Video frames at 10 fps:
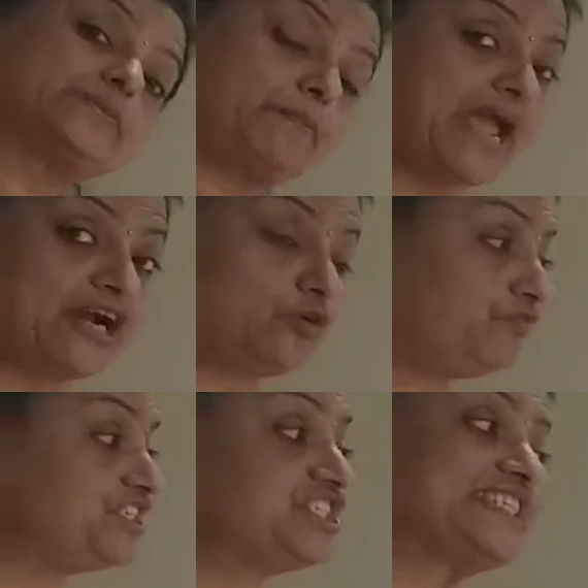
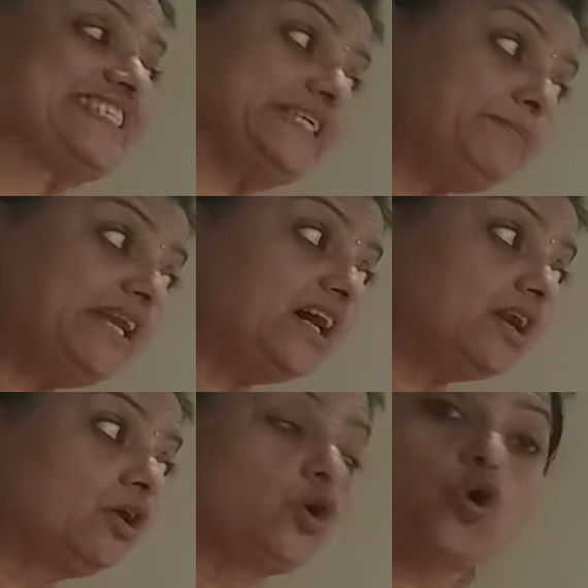packed, which is
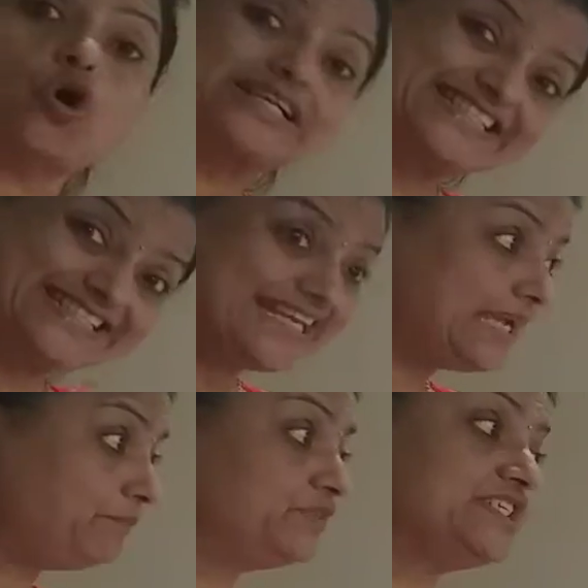similar or
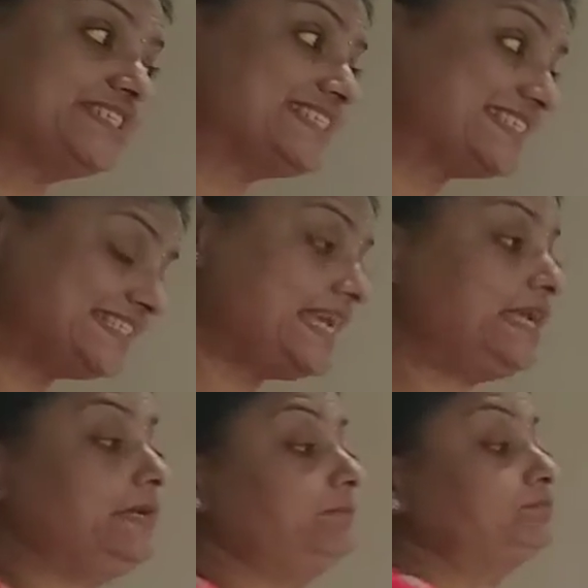same, this is
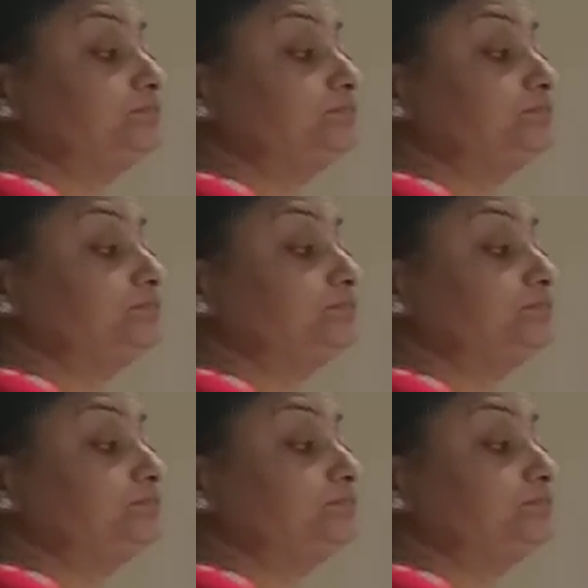same